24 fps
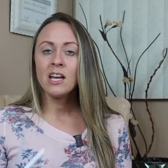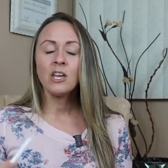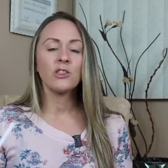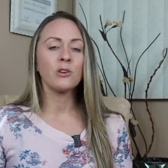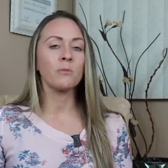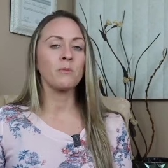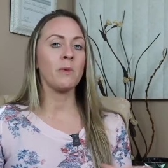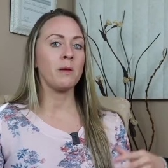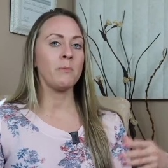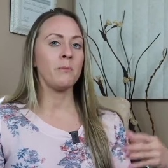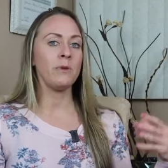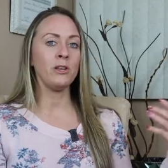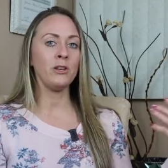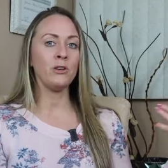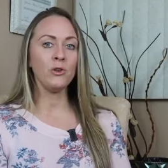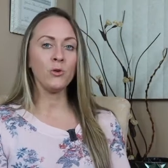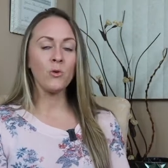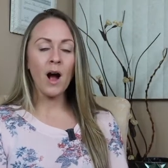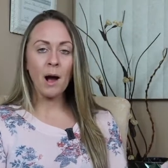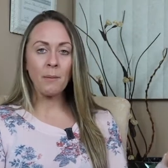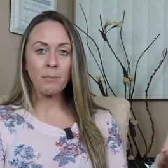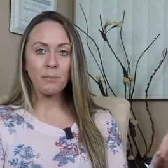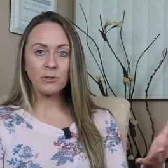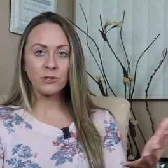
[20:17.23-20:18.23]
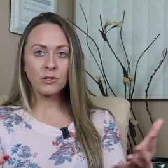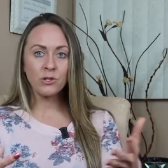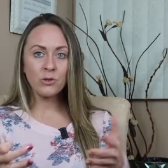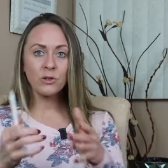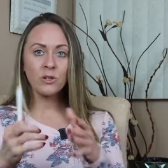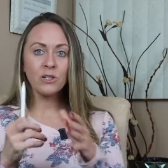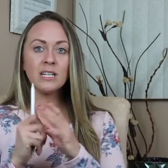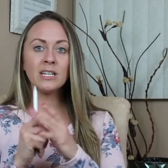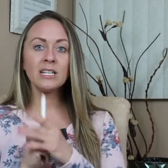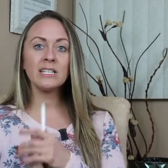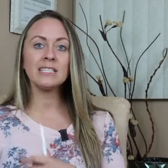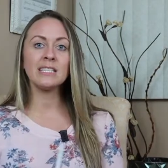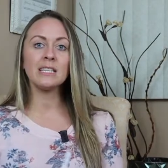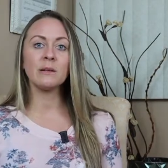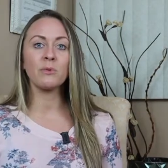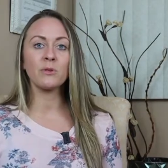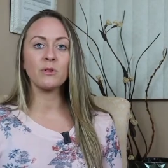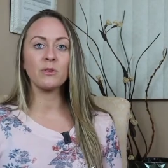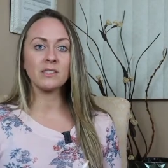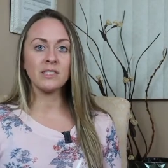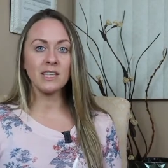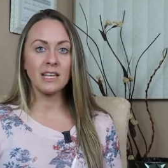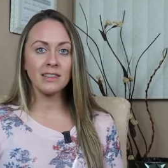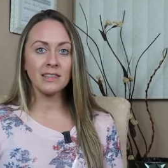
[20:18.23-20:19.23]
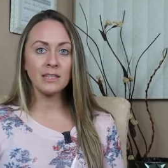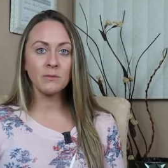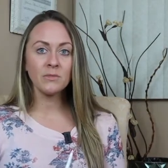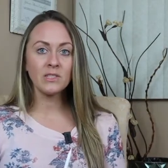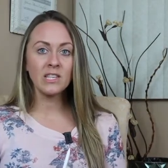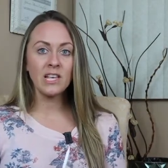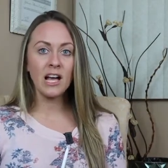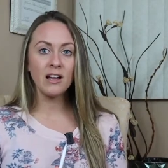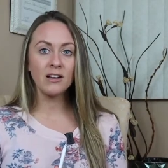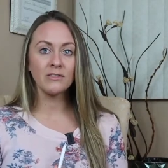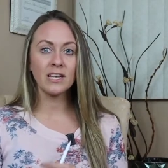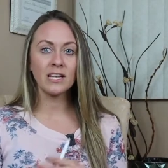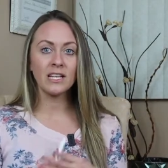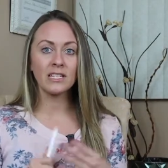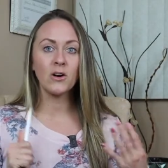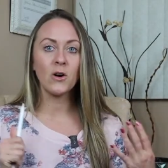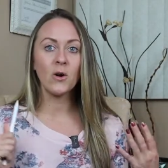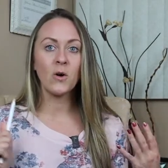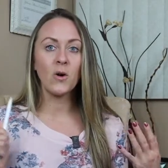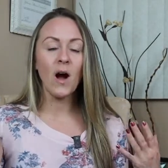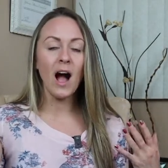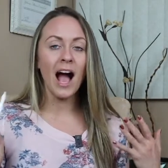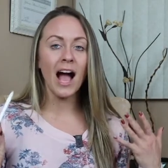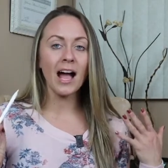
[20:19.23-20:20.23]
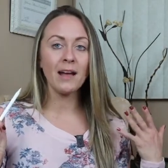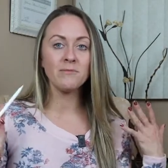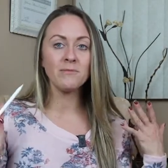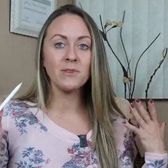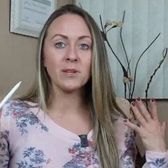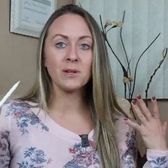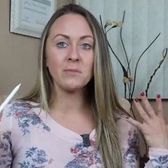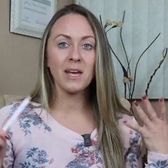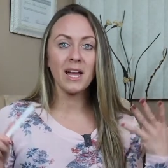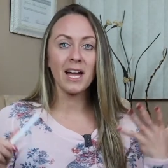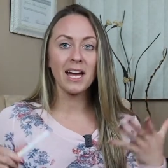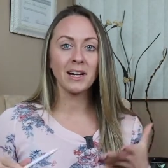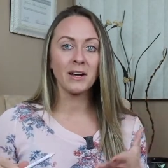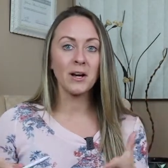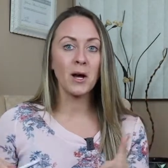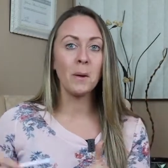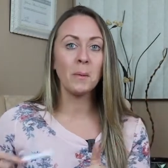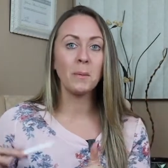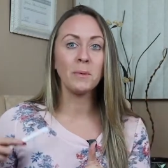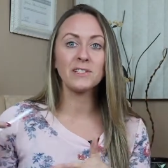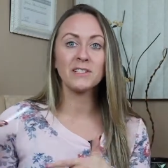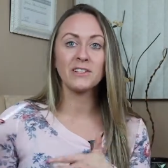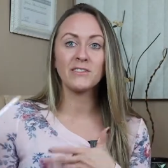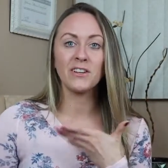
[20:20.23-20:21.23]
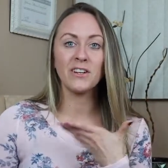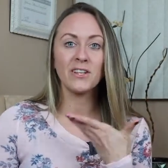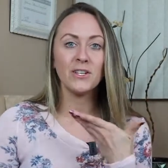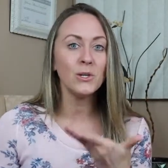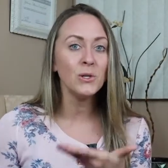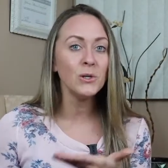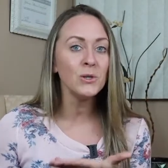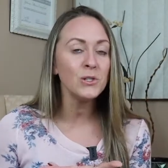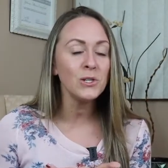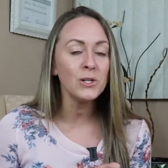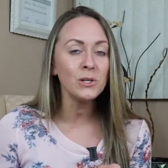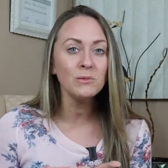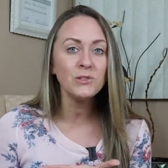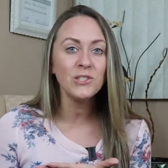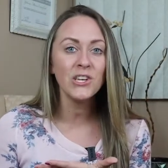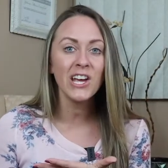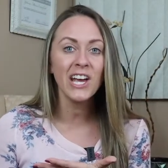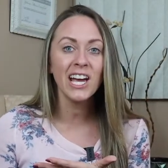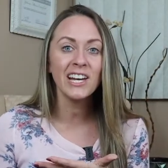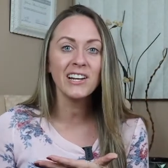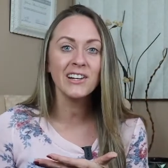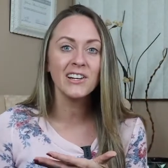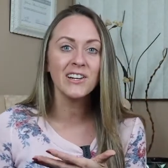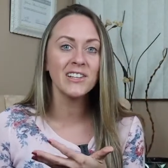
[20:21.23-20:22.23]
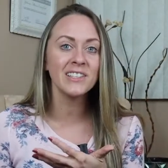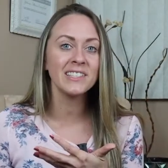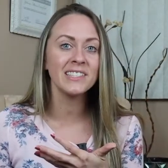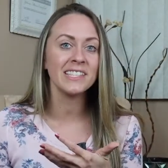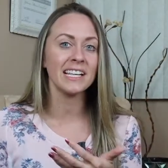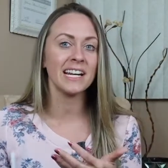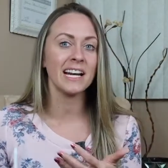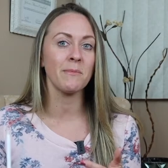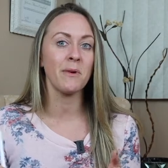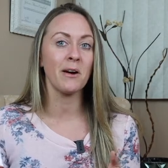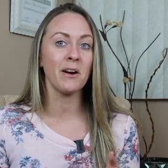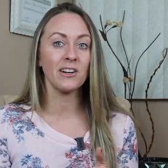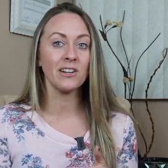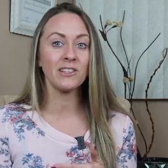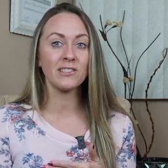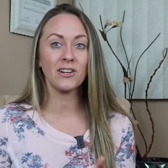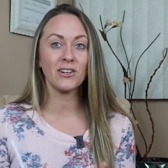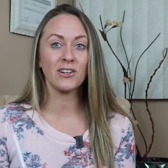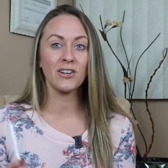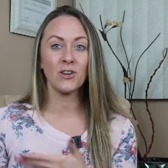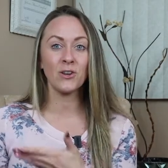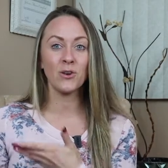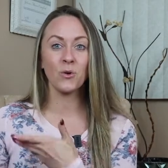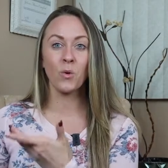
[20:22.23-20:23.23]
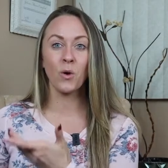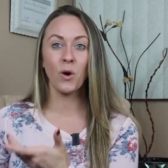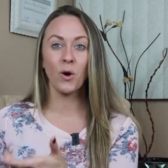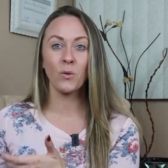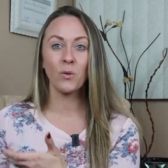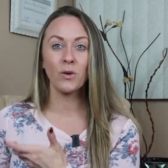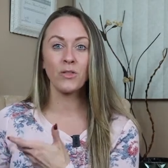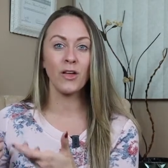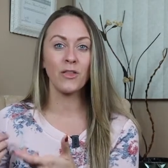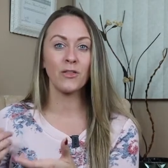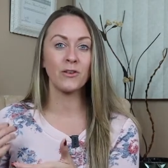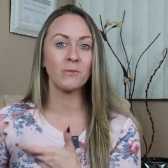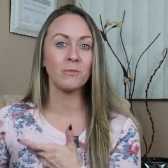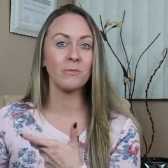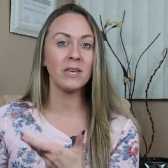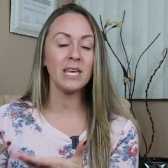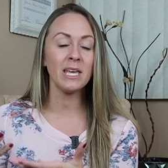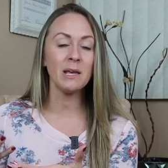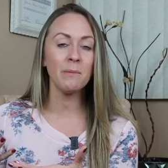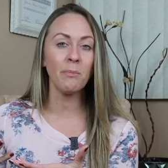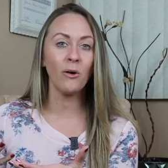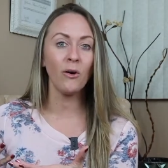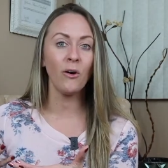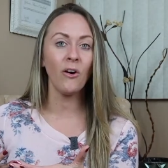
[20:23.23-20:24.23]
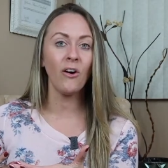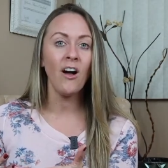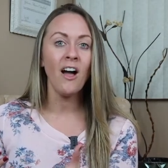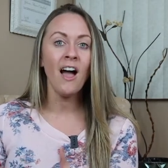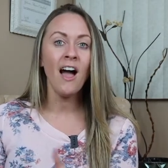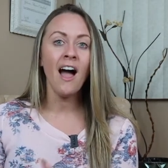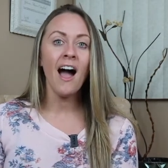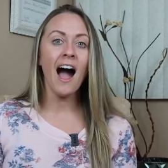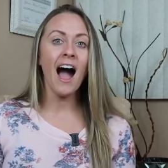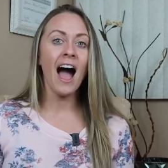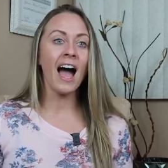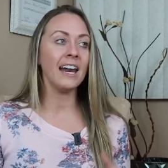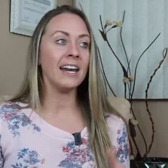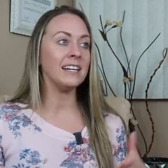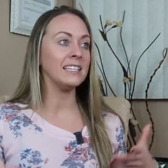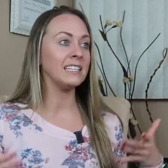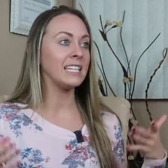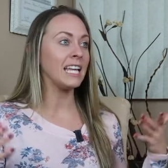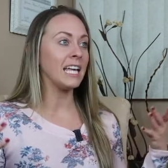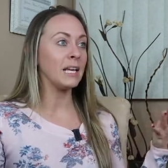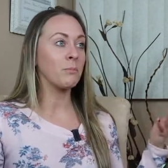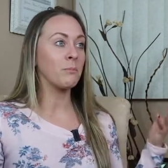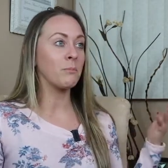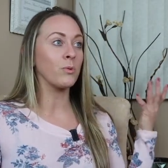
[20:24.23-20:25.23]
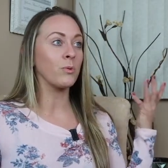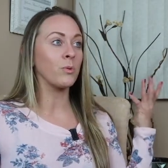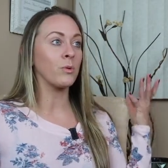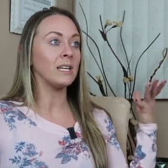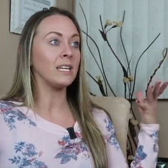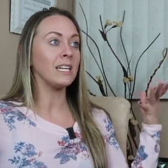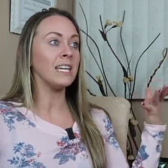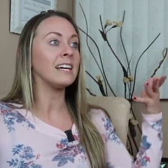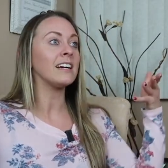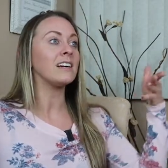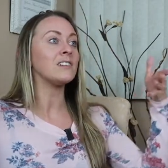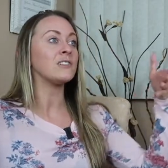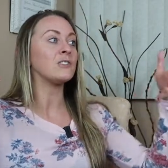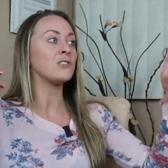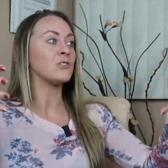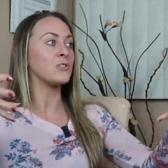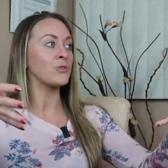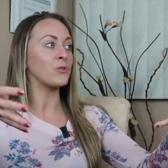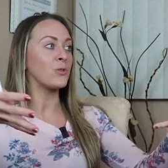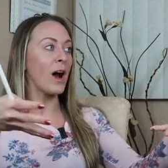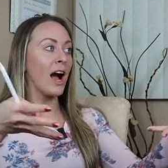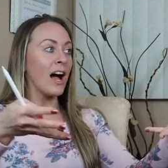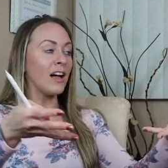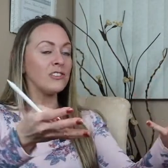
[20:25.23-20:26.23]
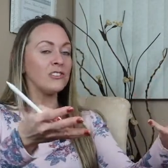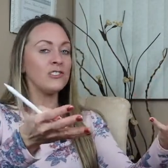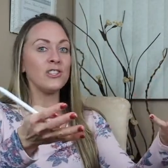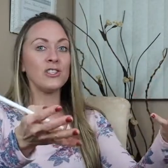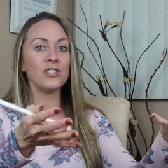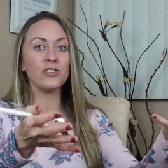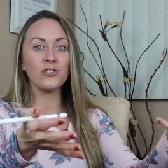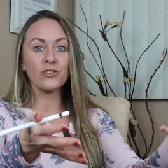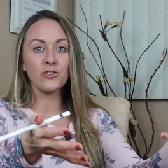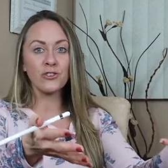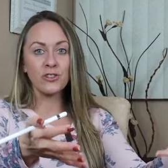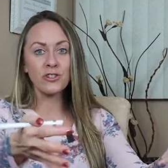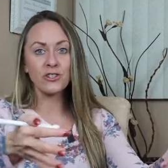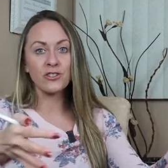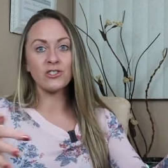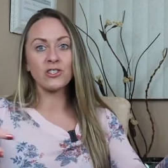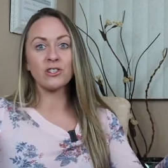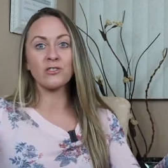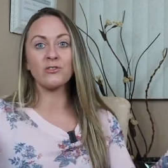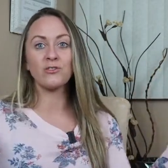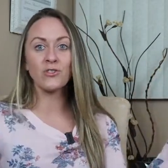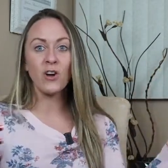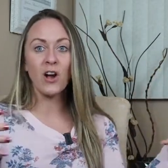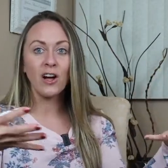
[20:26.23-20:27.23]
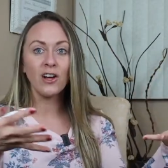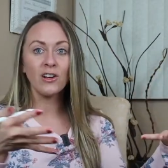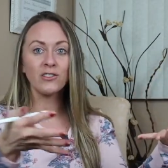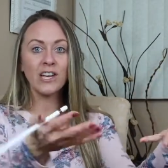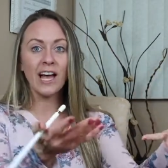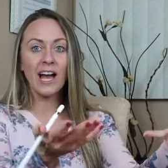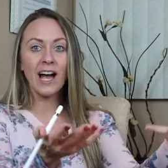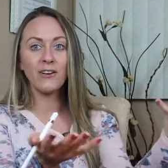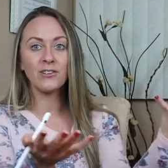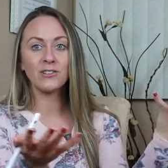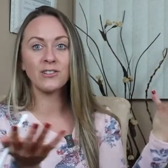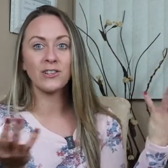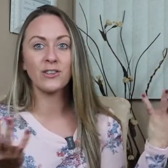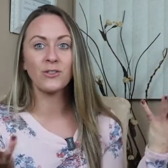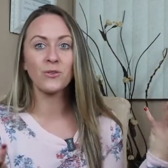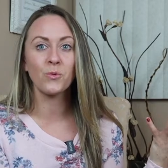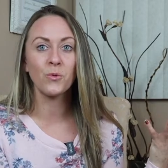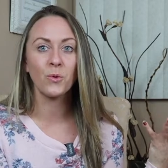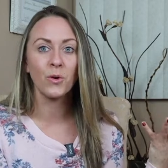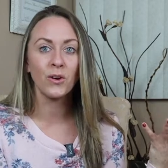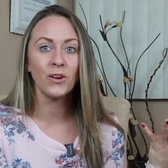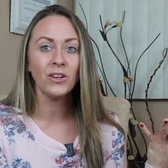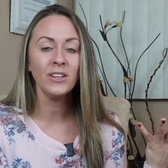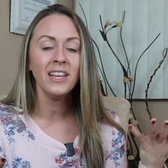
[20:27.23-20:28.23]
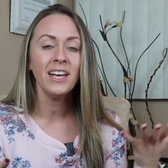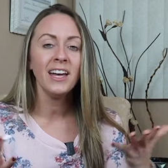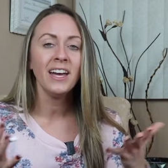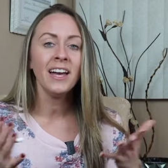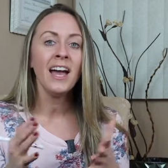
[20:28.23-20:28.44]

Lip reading: There might be new opportunities that present themselves. I know I'm going to be on a couple different YouTube channels, and I'm already starting to work with other people on like bringing astrology, the tradition of astrology, out into the world.